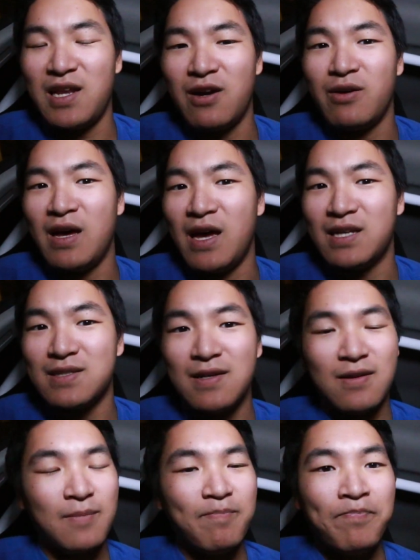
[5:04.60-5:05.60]
it out, as
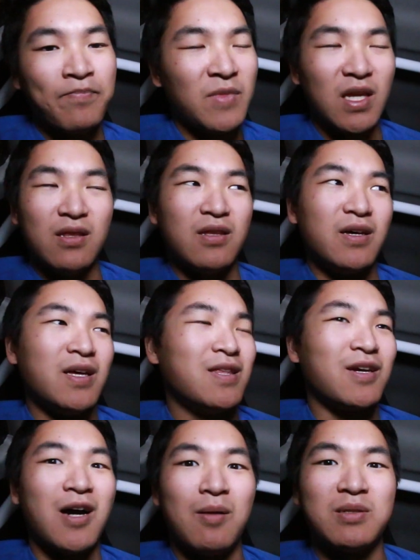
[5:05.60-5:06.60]
the
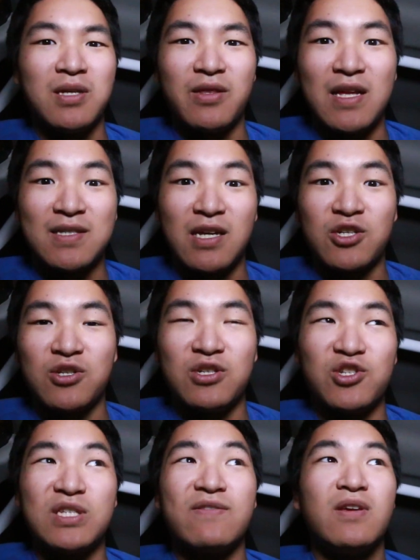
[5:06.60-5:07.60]
comments on that section
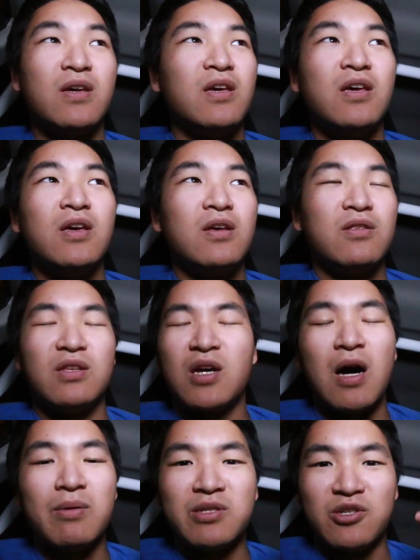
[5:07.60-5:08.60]
is just, the
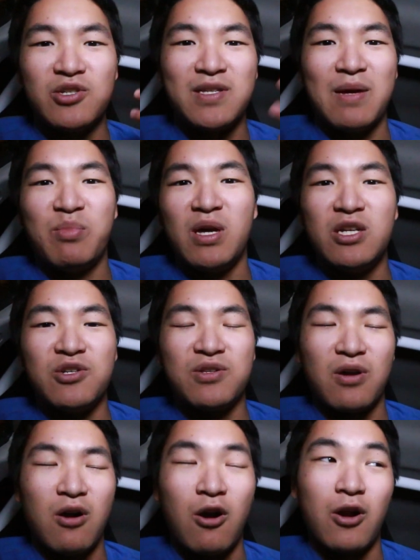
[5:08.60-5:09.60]
comments on just that page
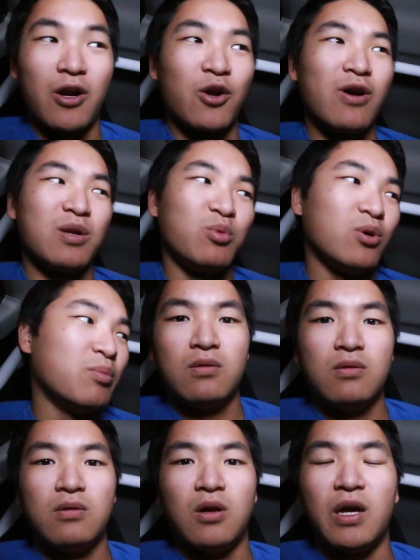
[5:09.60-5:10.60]
is, are incredible.
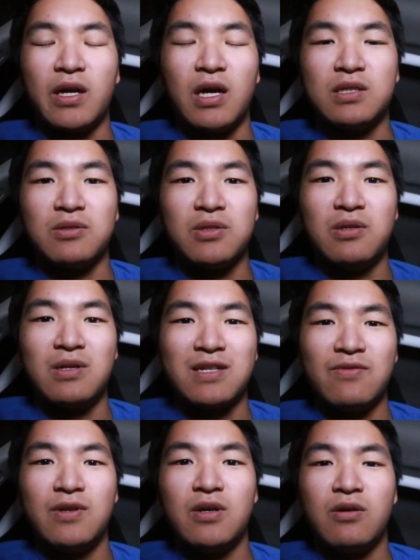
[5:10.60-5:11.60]
All right, guys, I'll see you in the
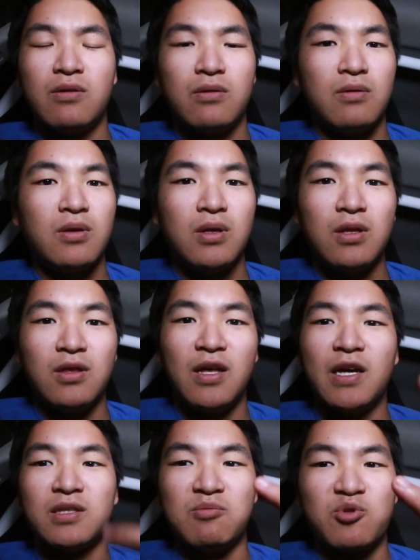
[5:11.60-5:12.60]
next video.
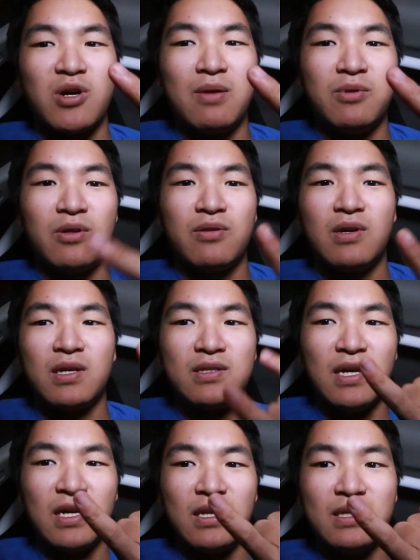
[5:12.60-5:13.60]
Like, subscribe, do your thing,
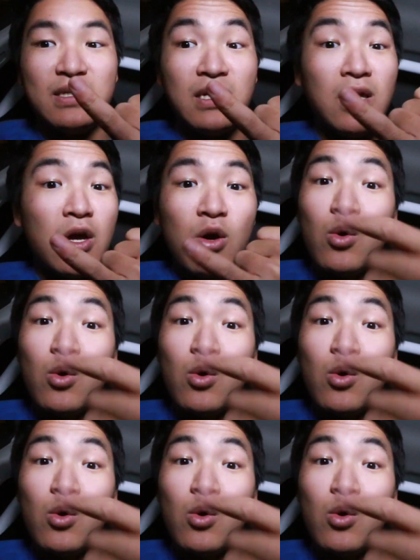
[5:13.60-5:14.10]
take it easy.